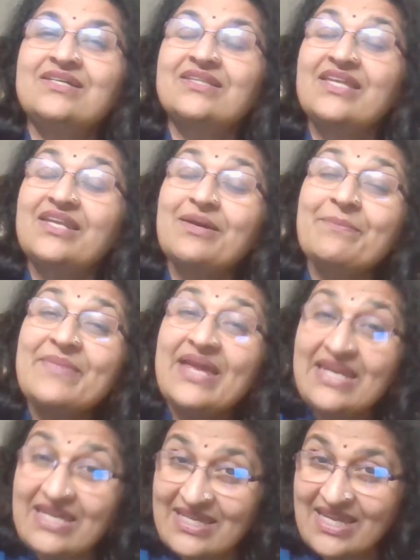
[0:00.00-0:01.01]
there are
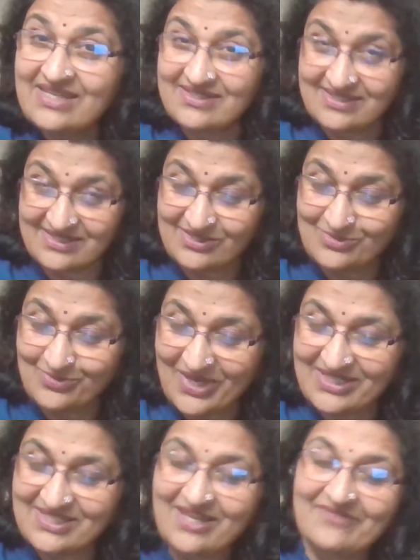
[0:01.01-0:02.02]
many cases
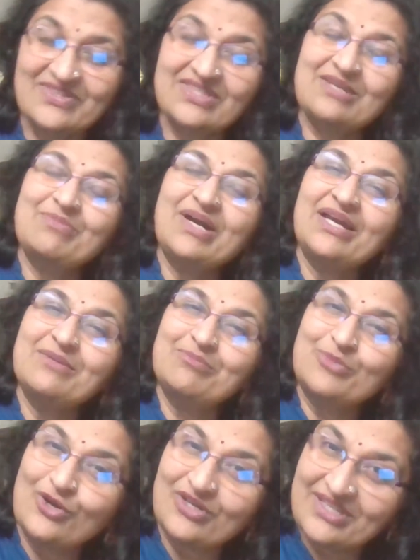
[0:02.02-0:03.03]
where Savitribai
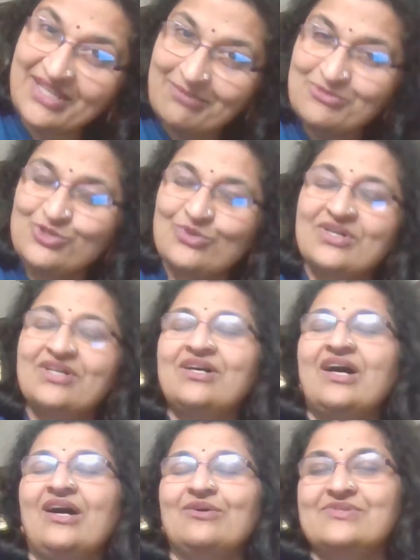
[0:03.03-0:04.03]
brought them to her
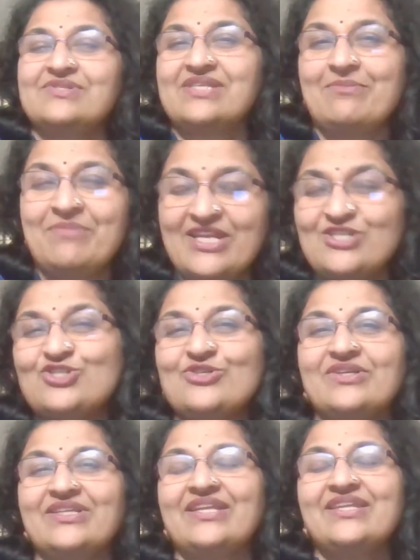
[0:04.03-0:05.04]
house and made
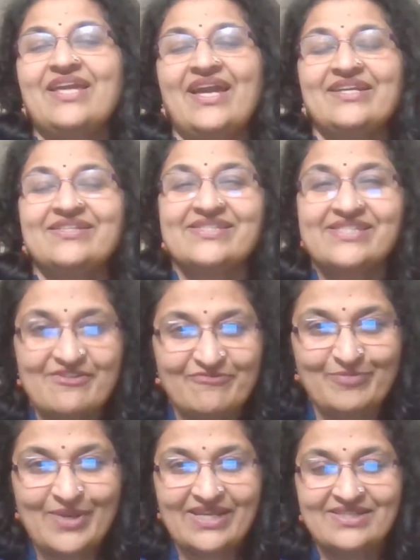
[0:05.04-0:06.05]
sure that they had a
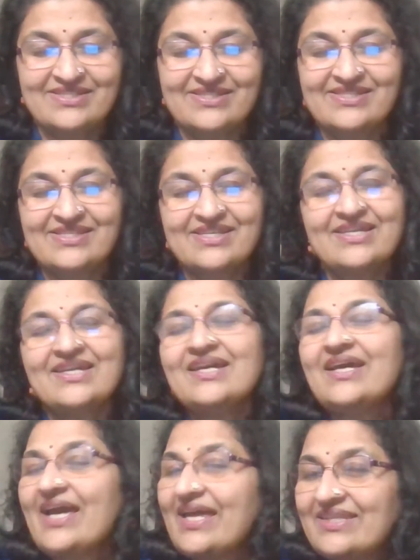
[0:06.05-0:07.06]
safe pregnancy
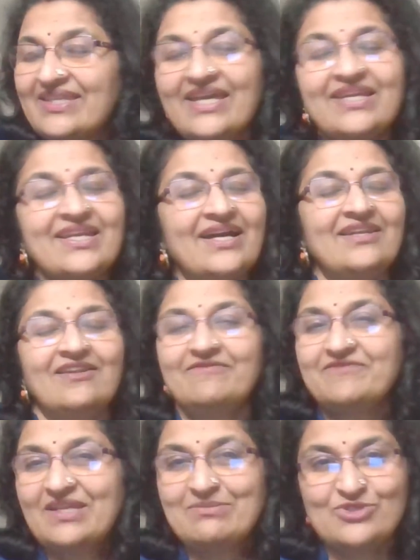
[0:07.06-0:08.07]
and then
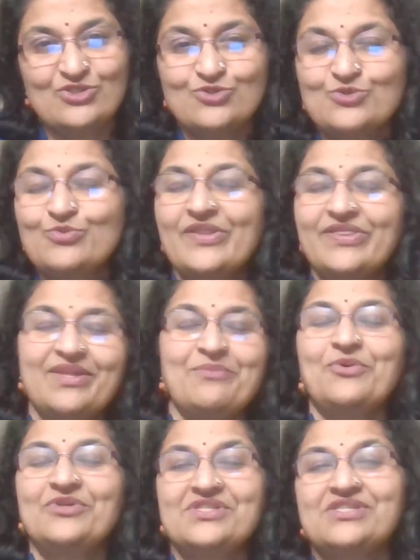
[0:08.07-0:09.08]
allowed them to do what they
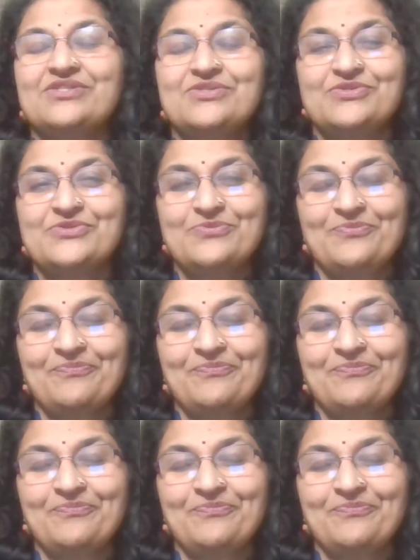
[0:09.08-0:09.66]
wanted to do.